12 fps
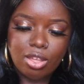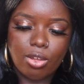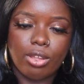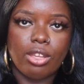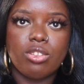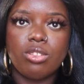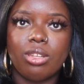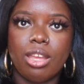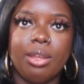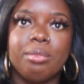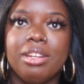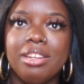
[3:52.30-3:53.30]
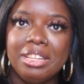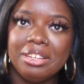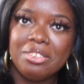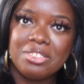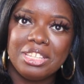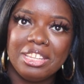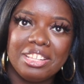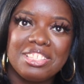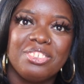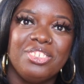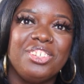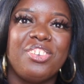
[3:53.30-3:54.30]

Okay, I am gonna need to use a heating tool